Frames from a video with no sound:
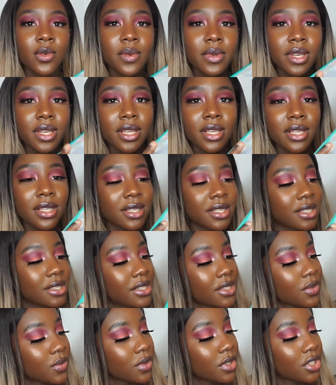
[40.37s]
open it, this
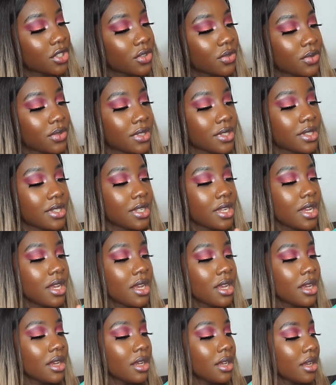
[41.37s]
is what you
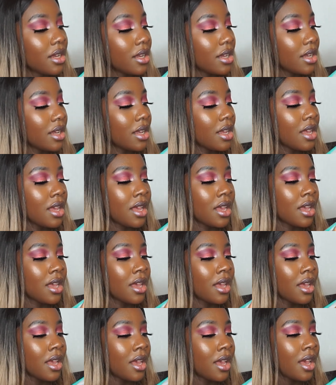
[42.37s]
see.
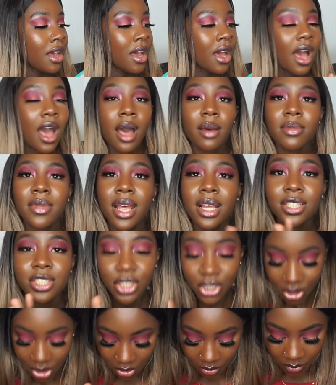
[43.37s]
I'm not
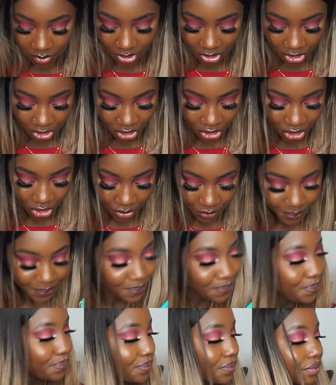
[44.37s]
sure which,
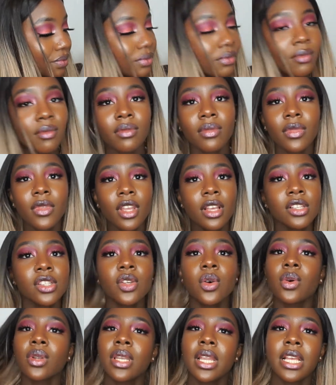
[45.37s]

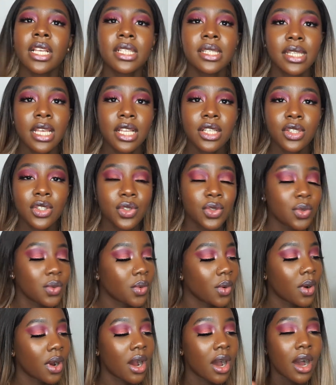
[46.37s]
so they send
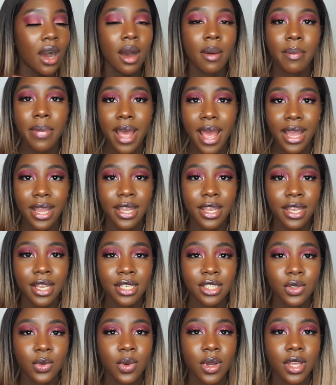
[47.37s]
you a
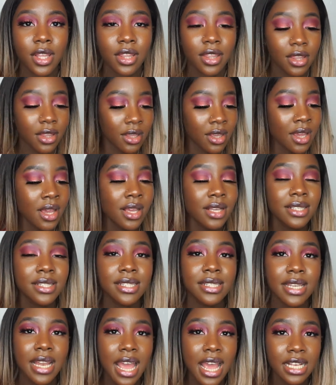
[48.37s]
package with
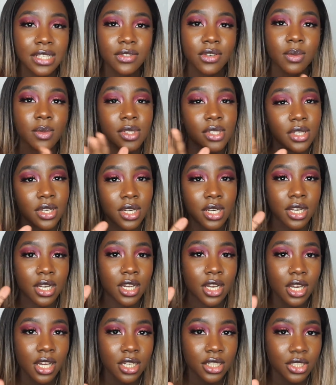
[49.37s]
snacks from a
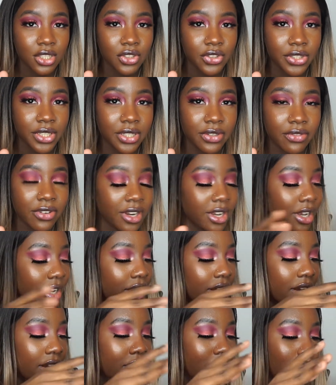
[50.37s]
certain country,
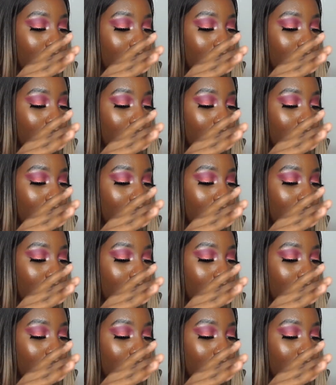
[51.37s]
right?